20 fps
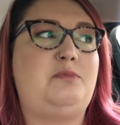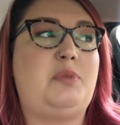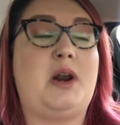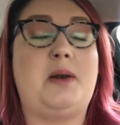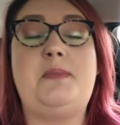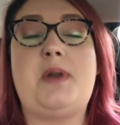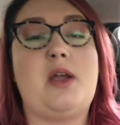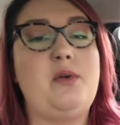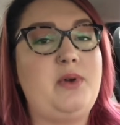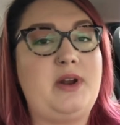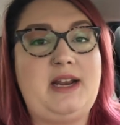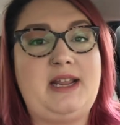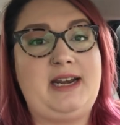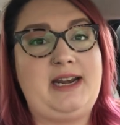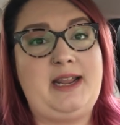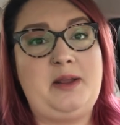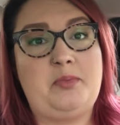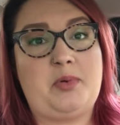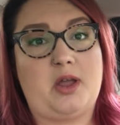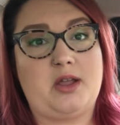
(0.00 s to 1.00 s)
but I'm not reading
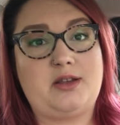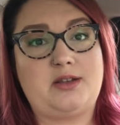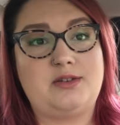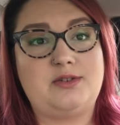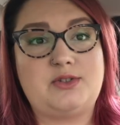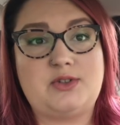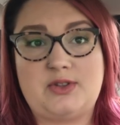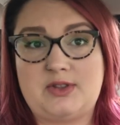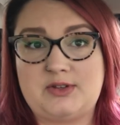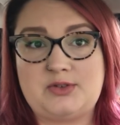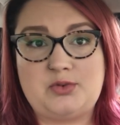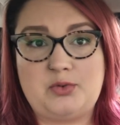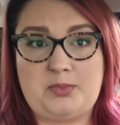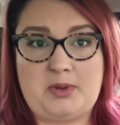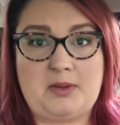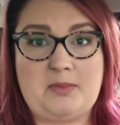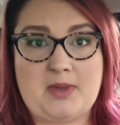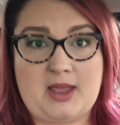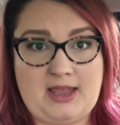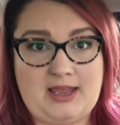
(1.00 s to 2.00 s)
an ebook, so this will
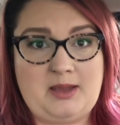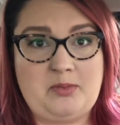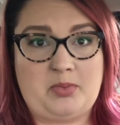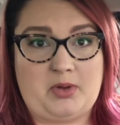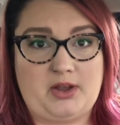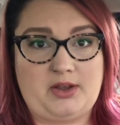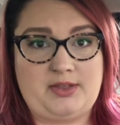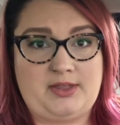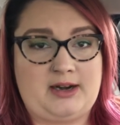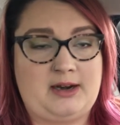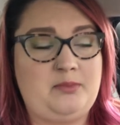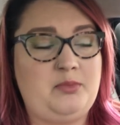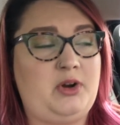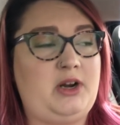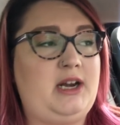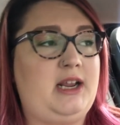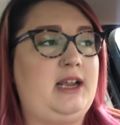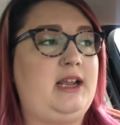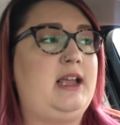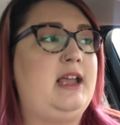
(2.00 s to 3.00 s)
be my ebook that I'm
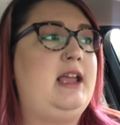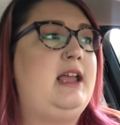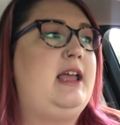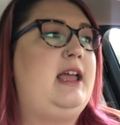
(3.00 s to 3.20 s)
reading.